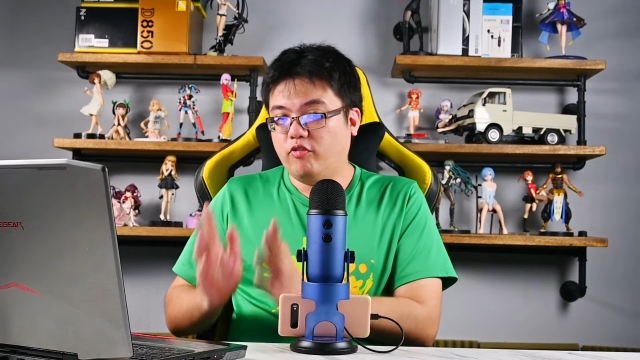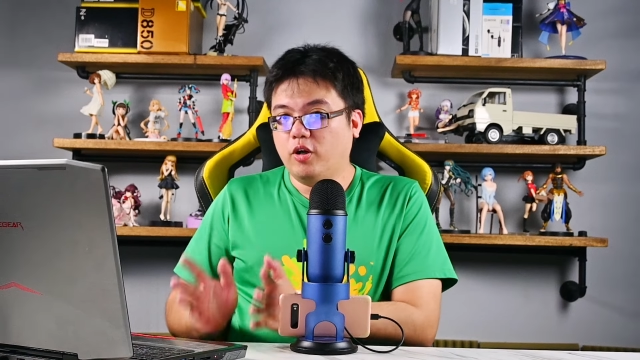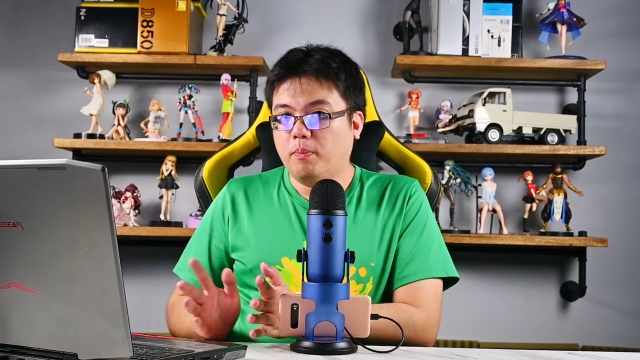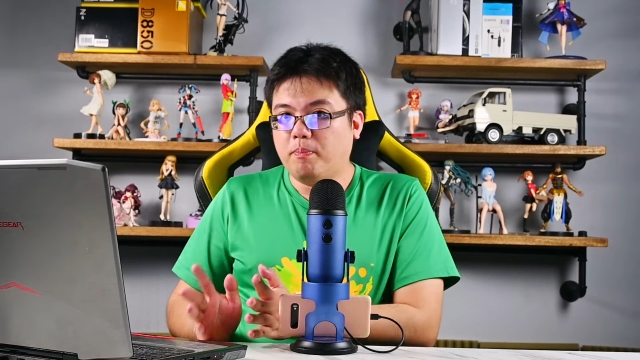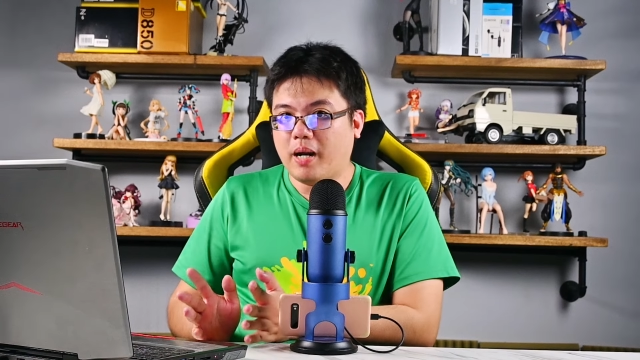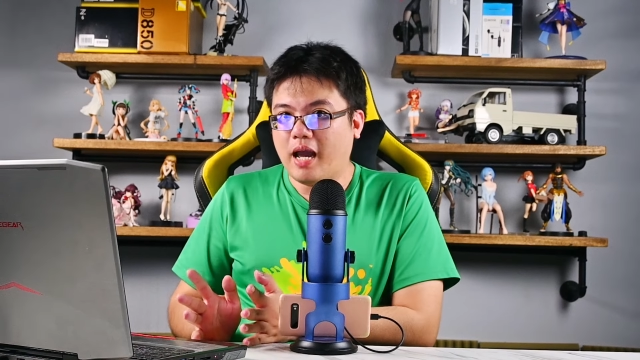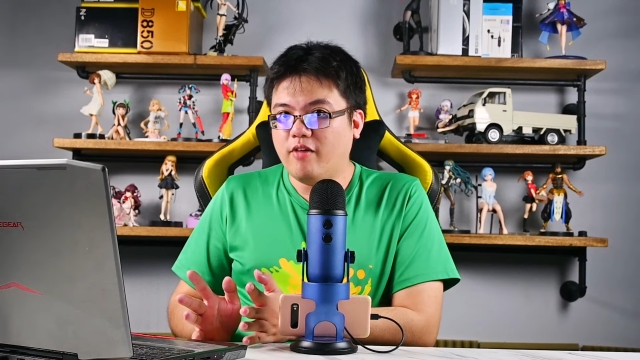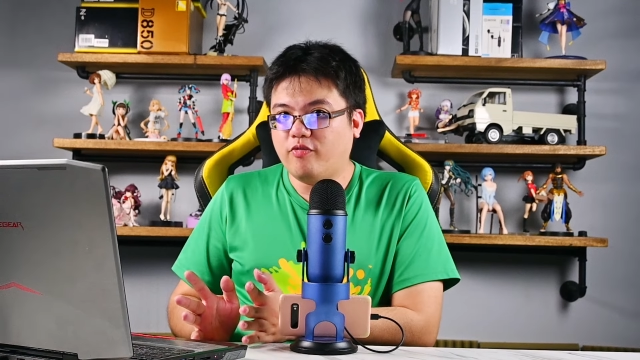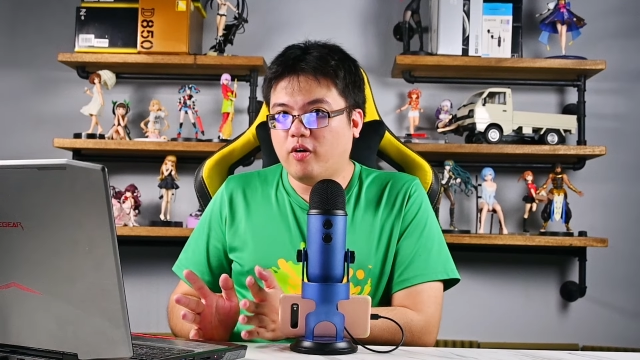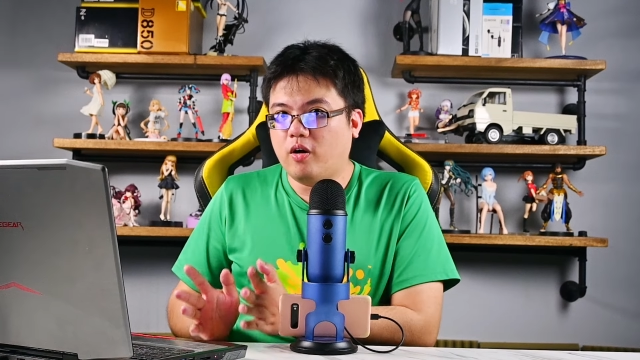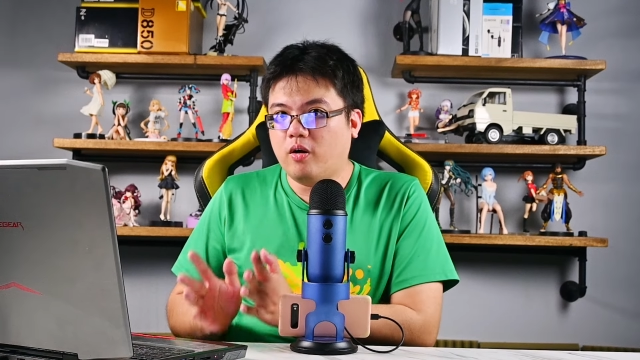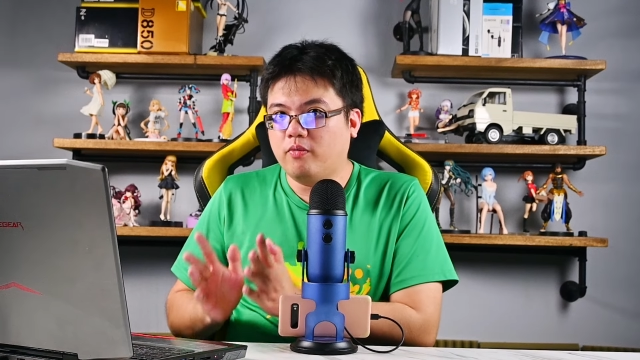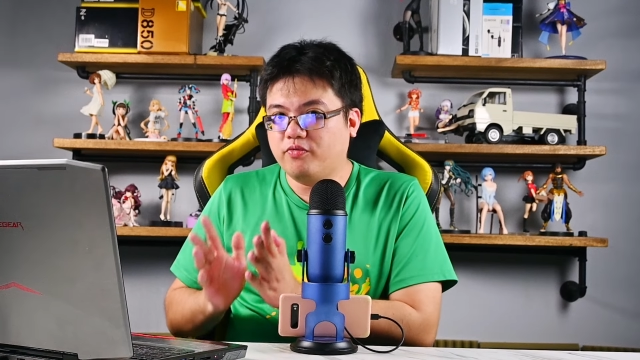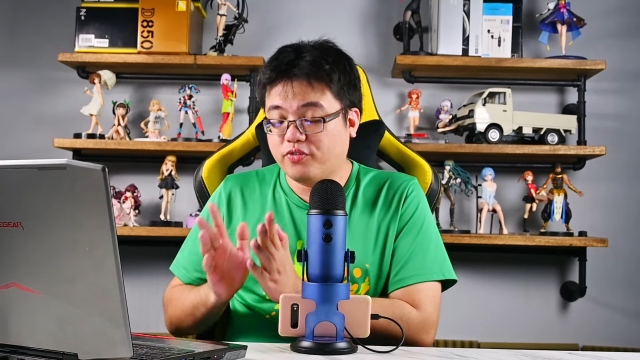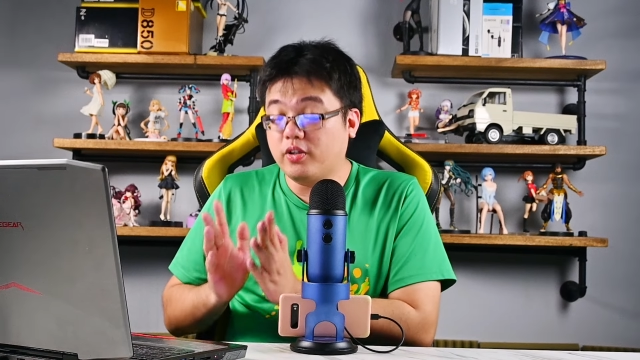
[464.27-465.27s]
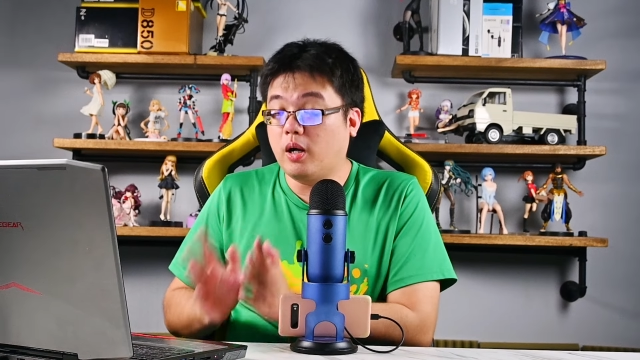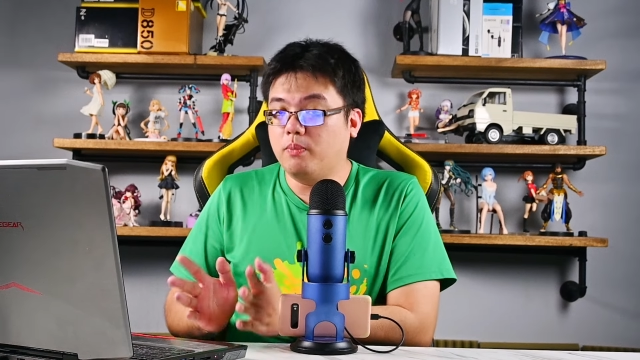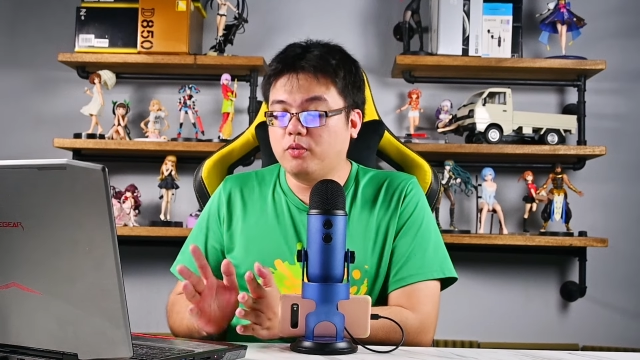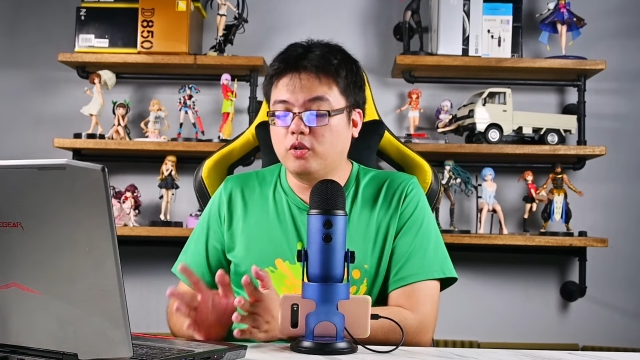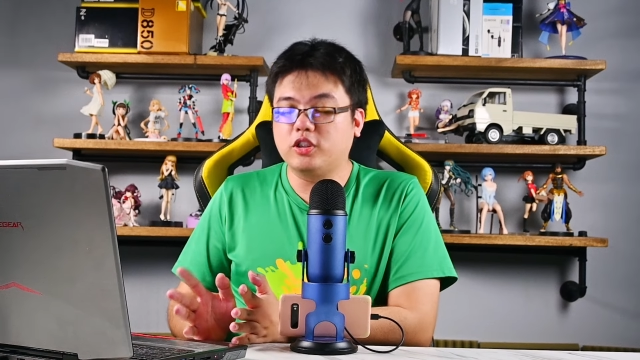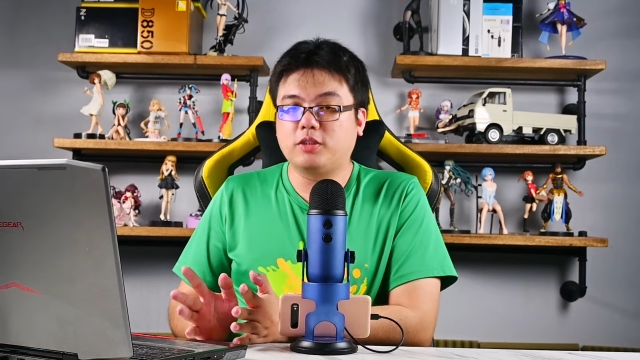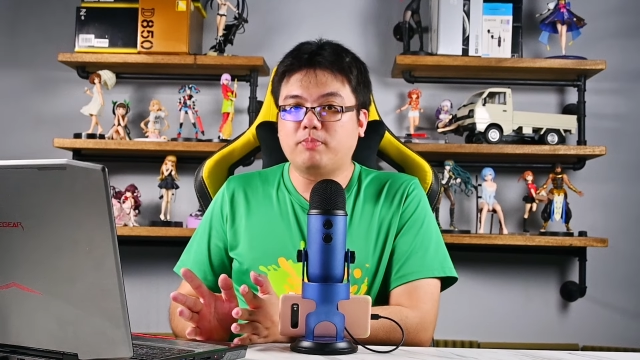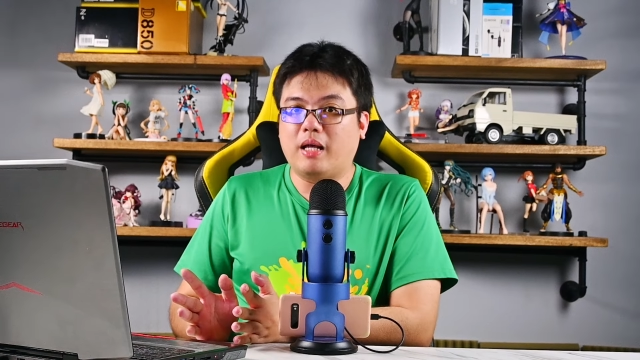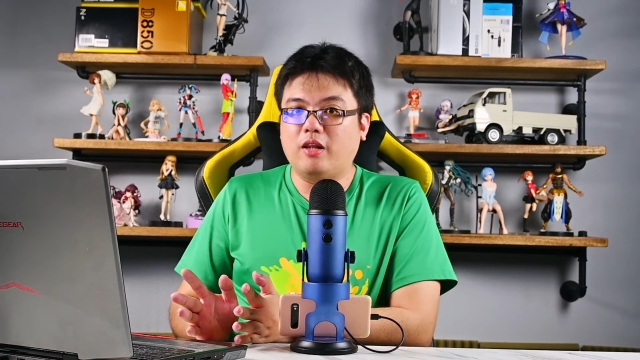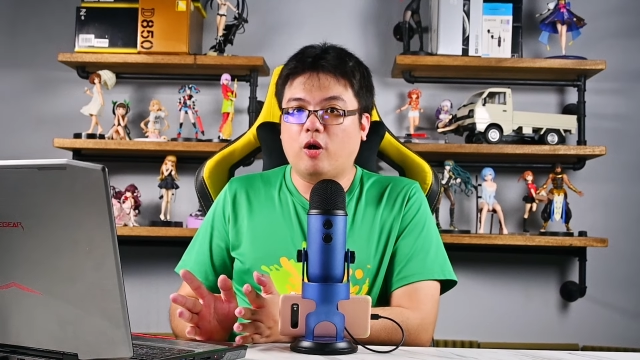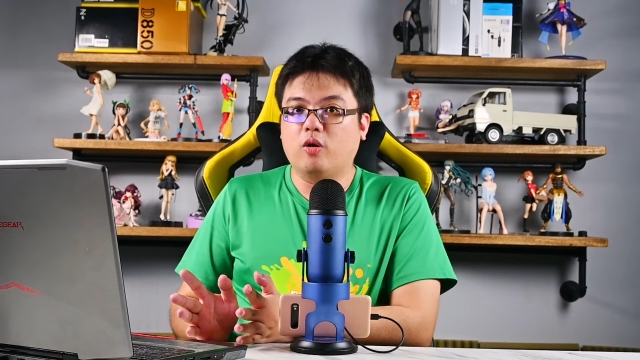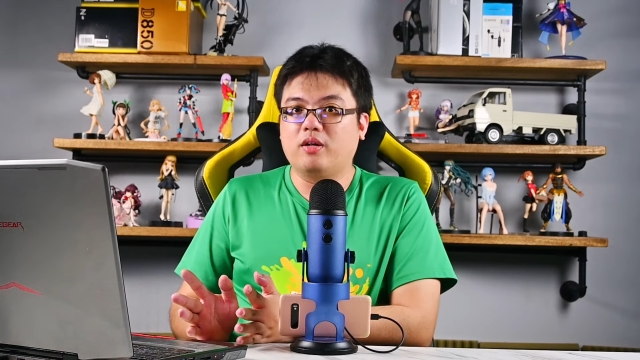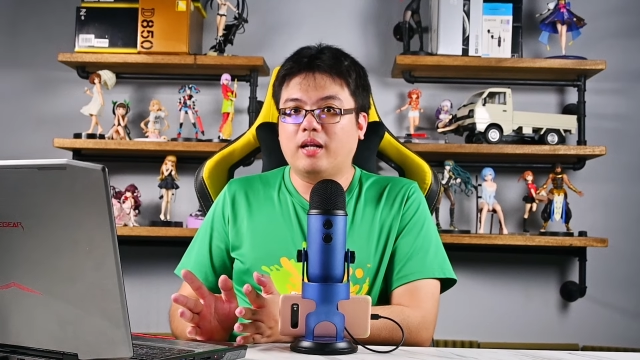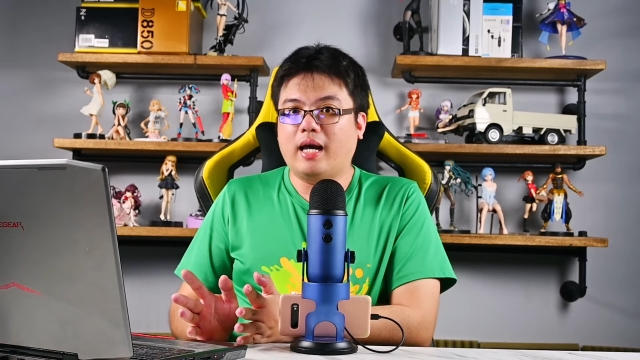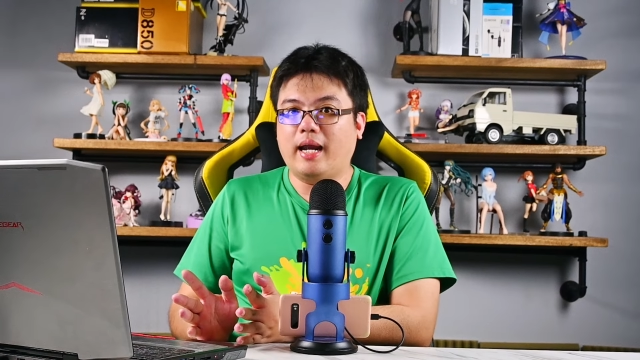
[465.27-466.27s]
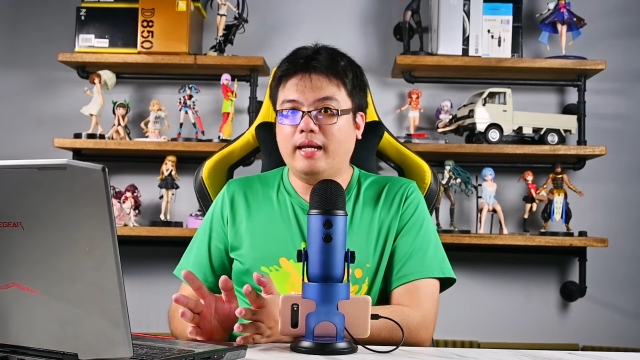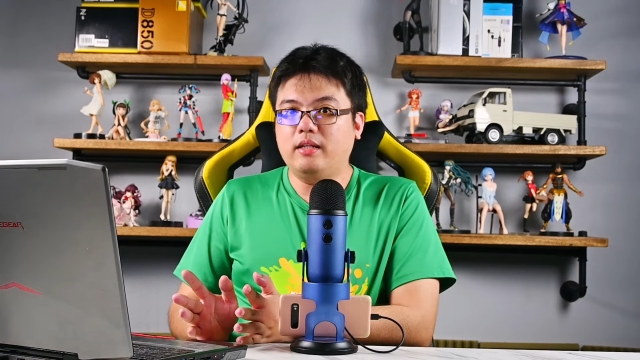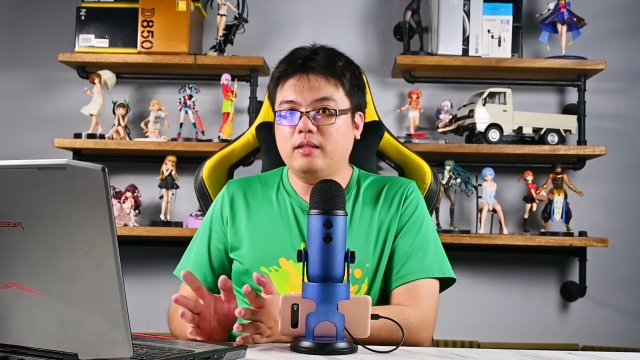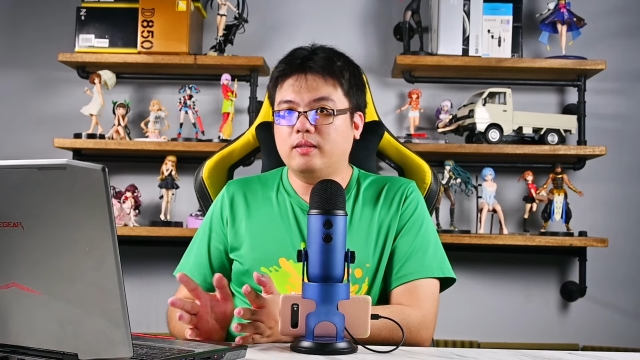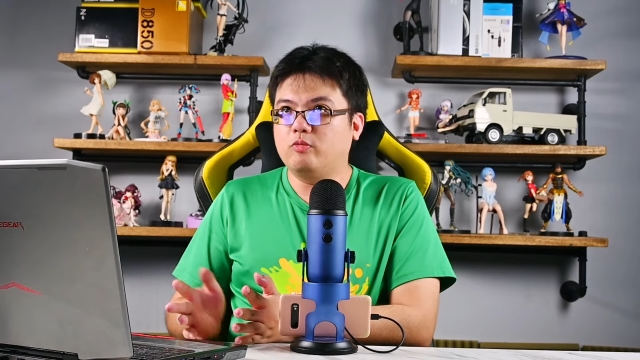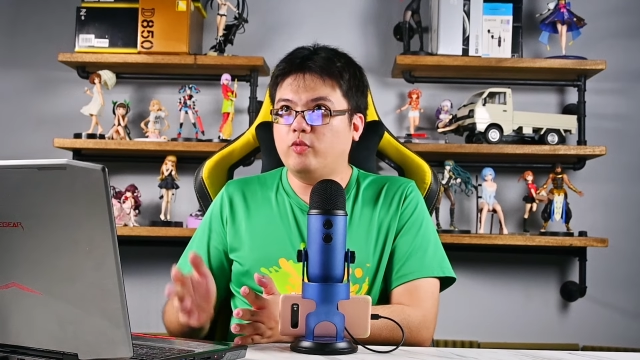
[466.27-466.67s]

you buy from Goodsmall online,